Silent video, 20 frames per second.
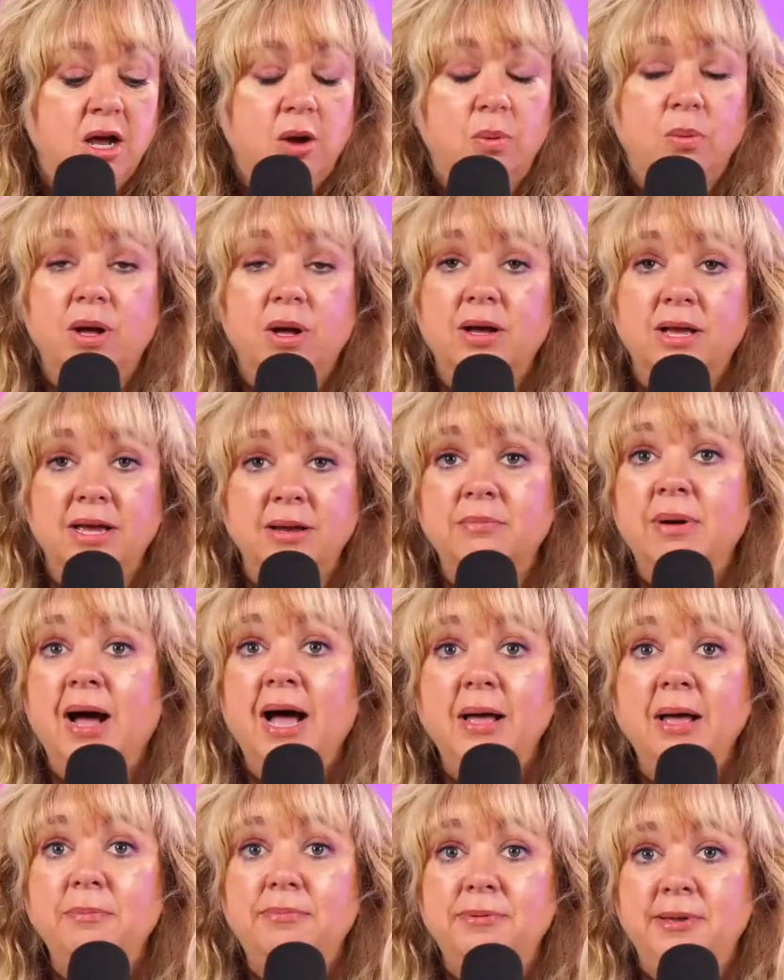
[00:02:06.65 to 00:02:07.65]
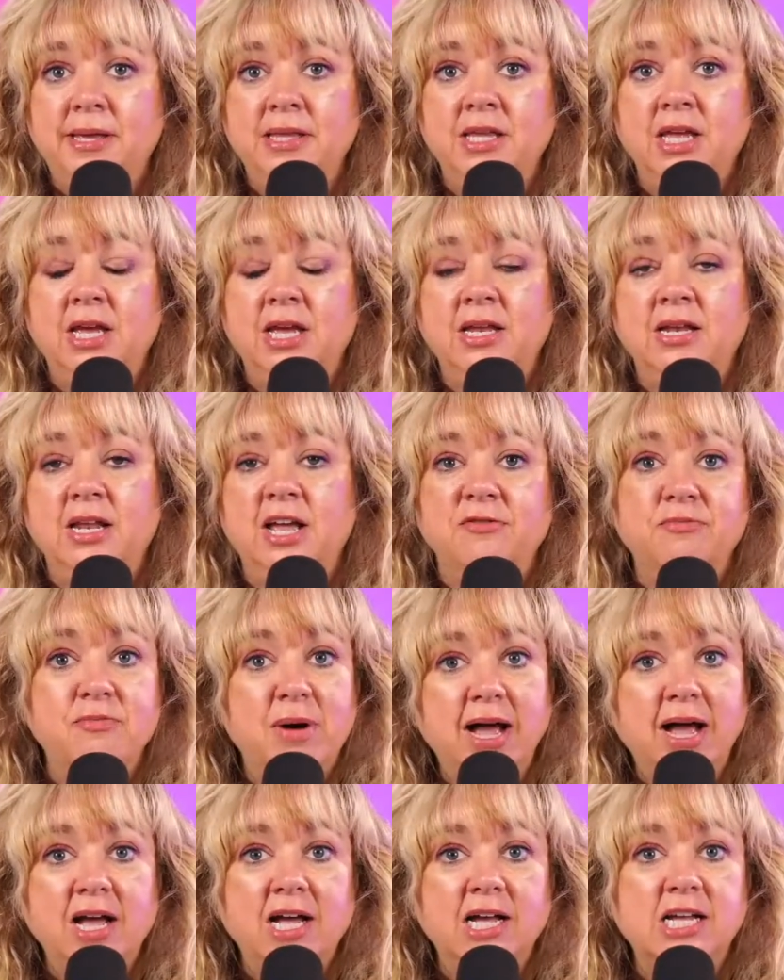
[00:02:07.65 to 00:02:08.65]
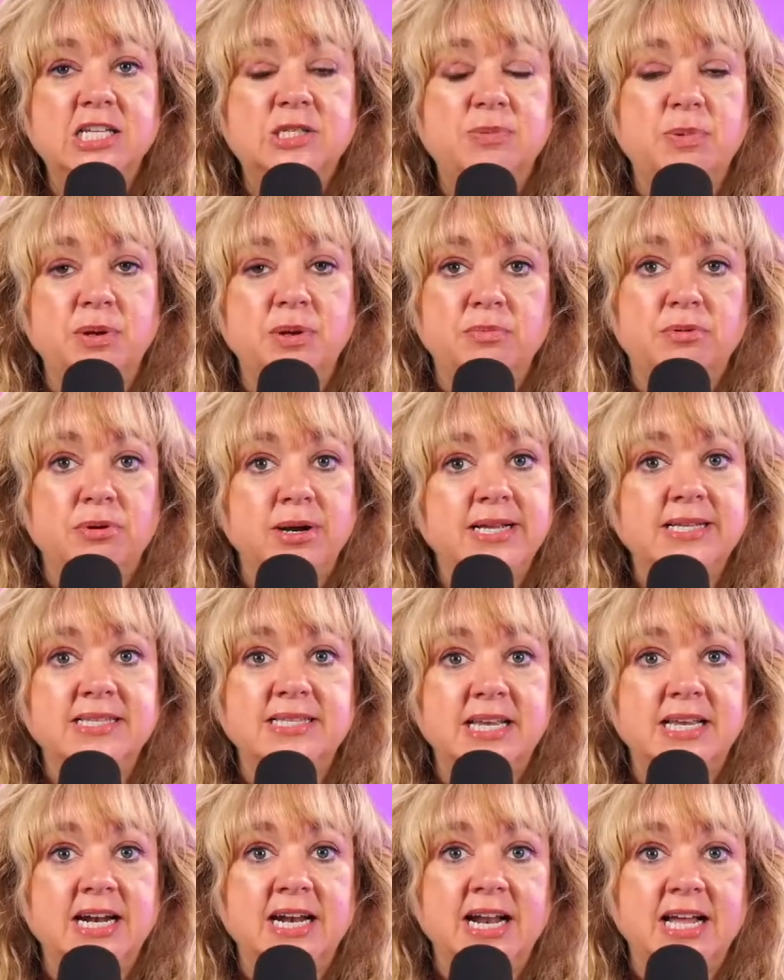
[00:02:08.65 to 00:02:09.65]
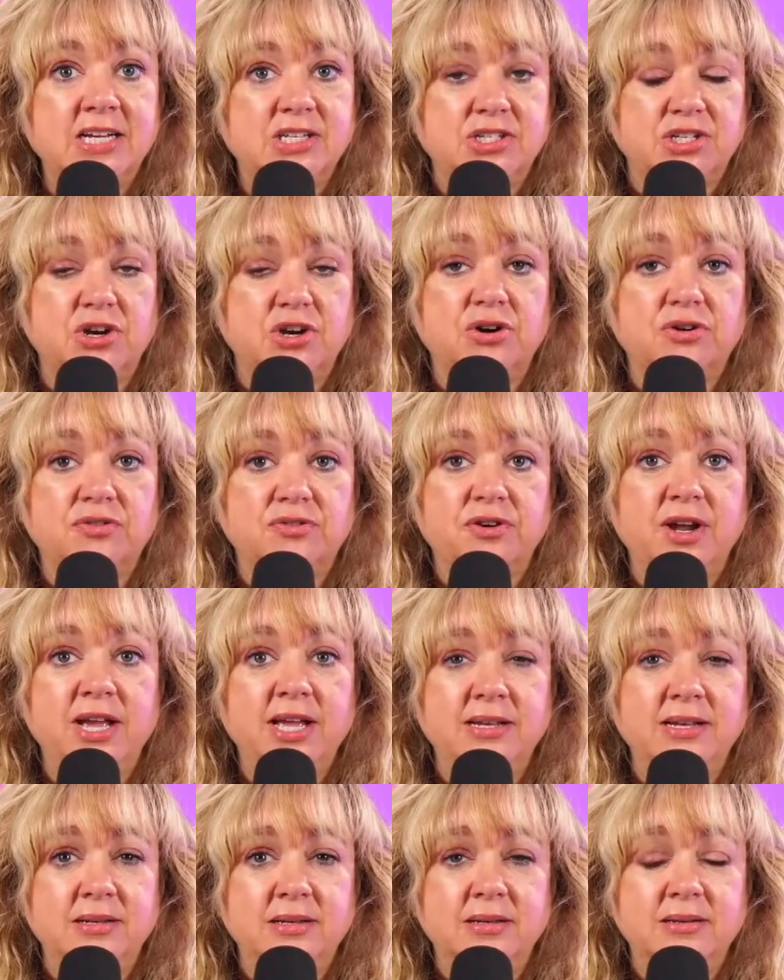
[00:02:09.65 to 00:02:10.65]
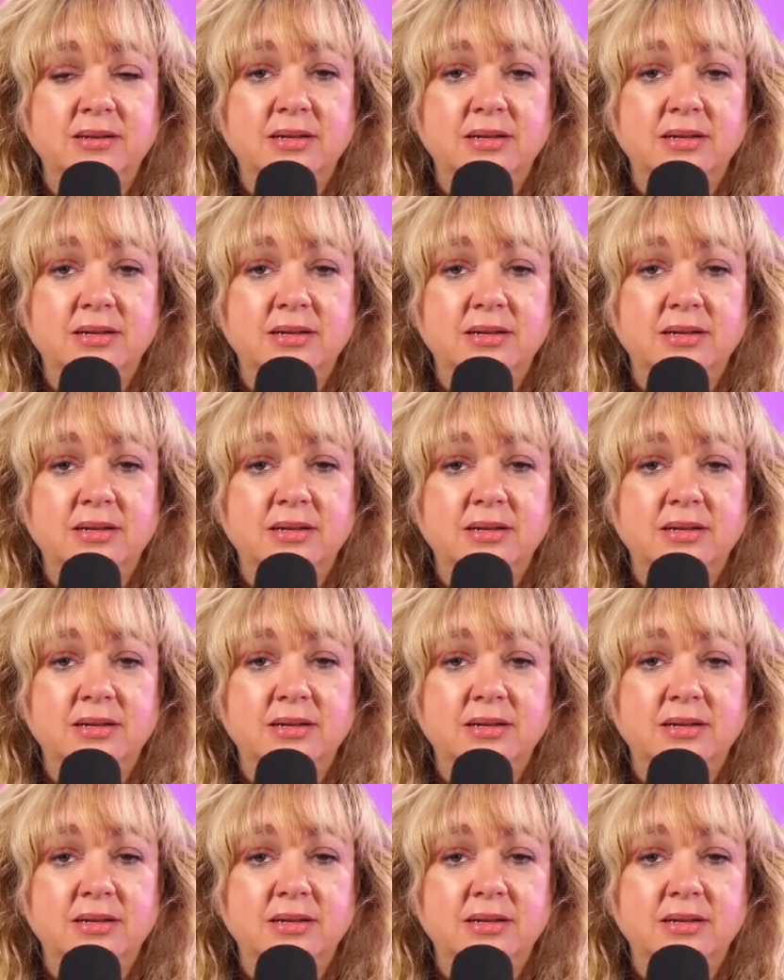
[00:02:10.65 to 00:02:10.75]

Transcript: Well, in my opinion, if my husband brings in an ex girlfriend